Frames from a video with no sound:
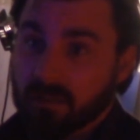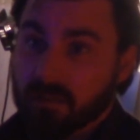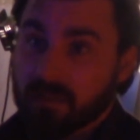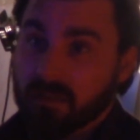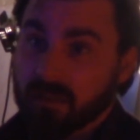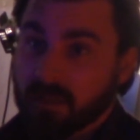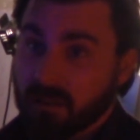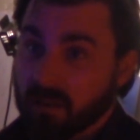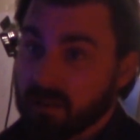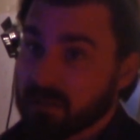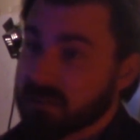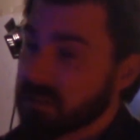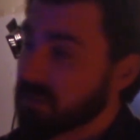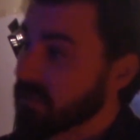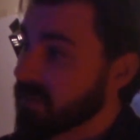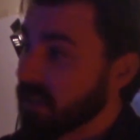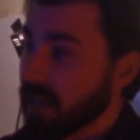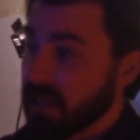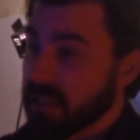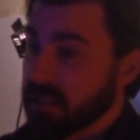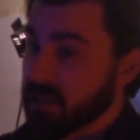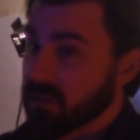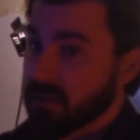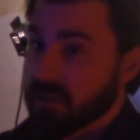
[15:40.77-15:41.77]
the curse of
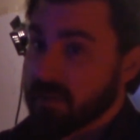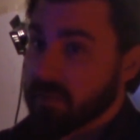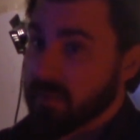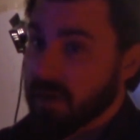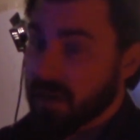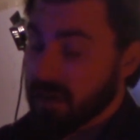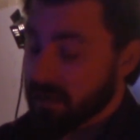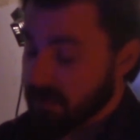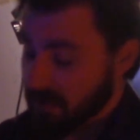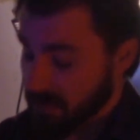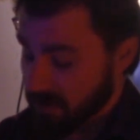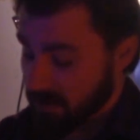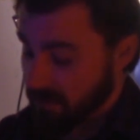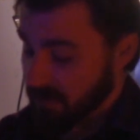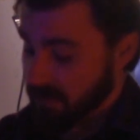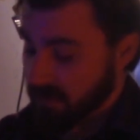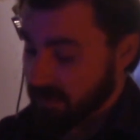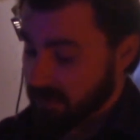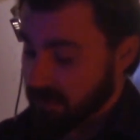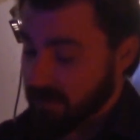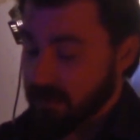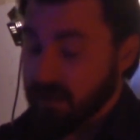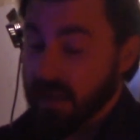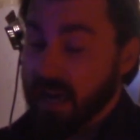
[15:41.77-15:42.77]
Danny Treemont
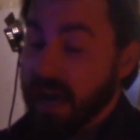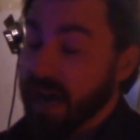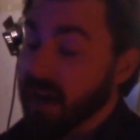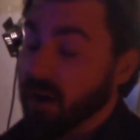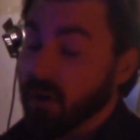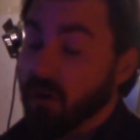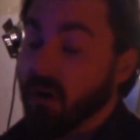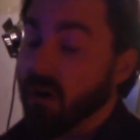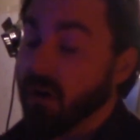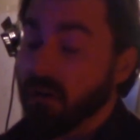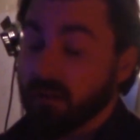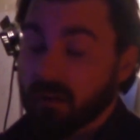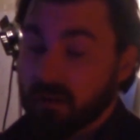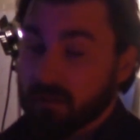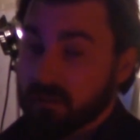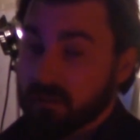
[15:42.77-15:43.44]
at all.